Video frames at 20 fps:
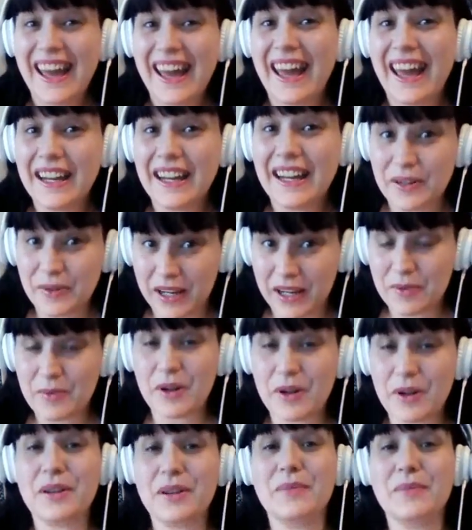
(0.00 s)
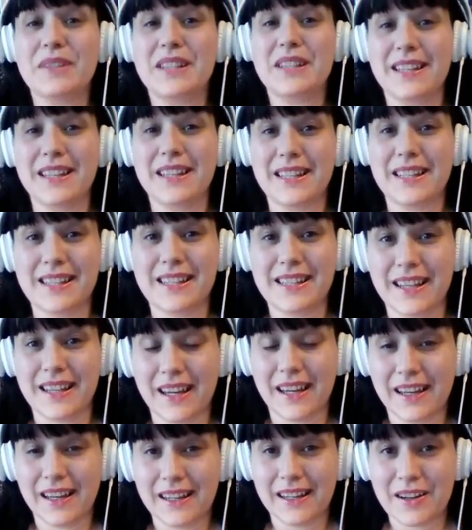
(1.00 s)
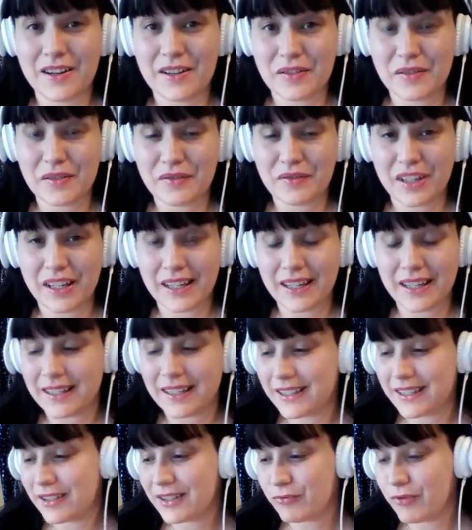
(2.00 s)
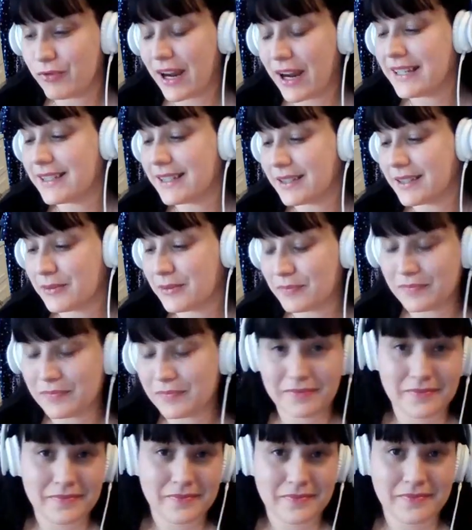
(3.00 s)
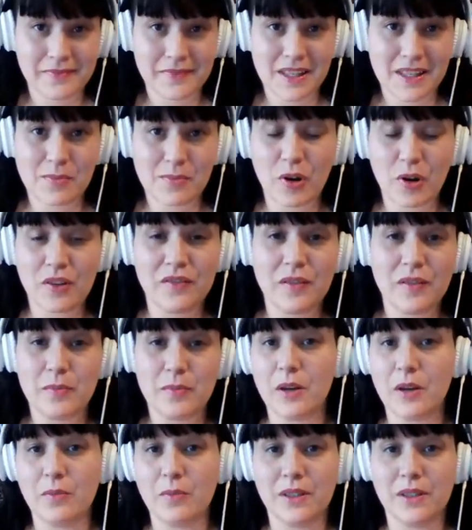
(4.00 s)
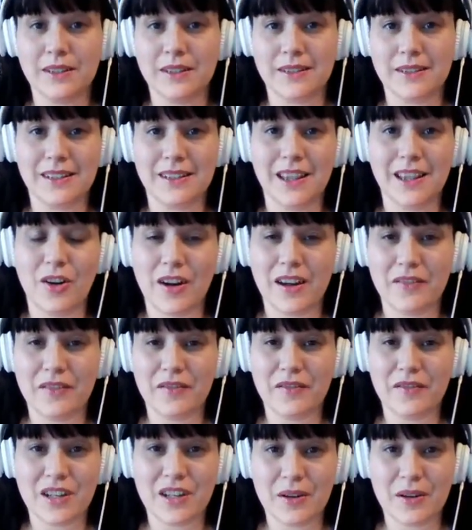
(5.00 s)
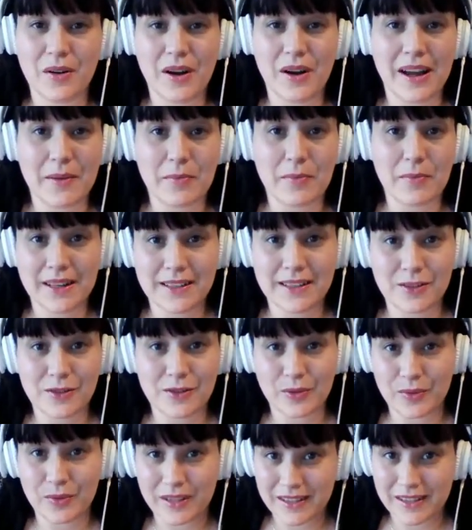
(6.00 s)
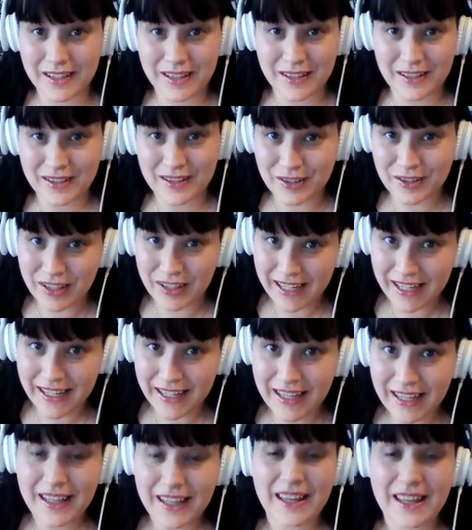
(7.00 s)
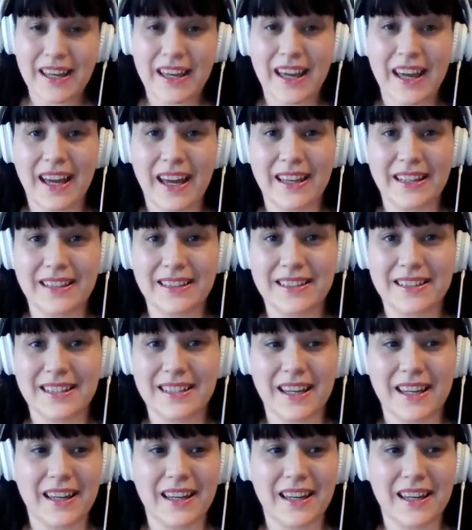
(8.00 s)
anyway, welcome to this kind of random spur of the moment live show. I am MINXY123, and